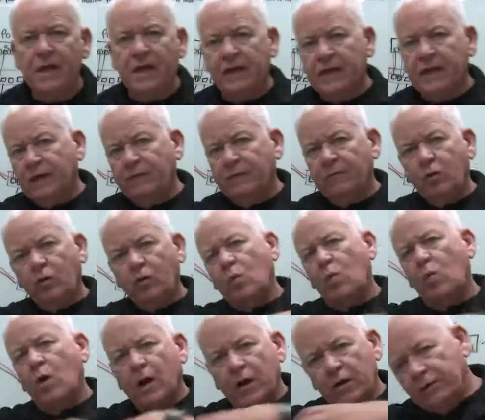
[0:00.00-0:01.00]
and you have all the
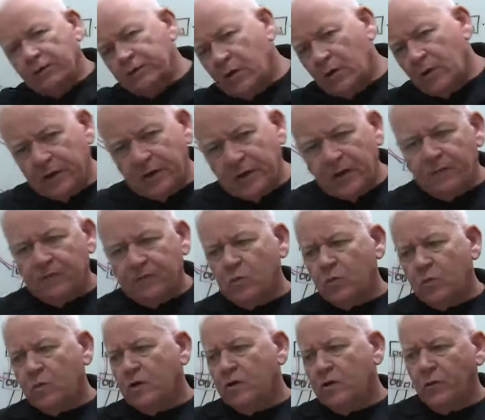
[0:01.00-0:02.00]
wires going
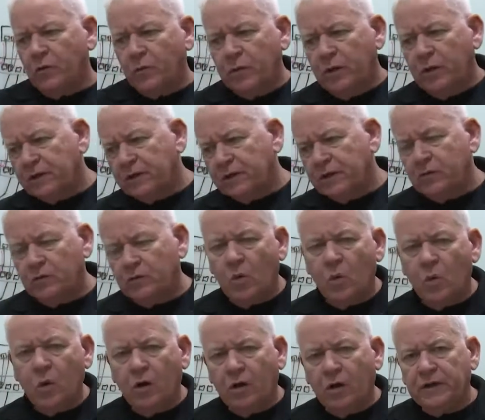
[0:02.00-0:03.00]
everywhere, and they're plugged into a
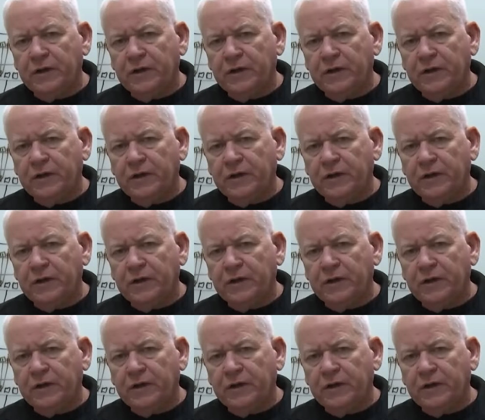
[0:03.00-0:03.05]
wall.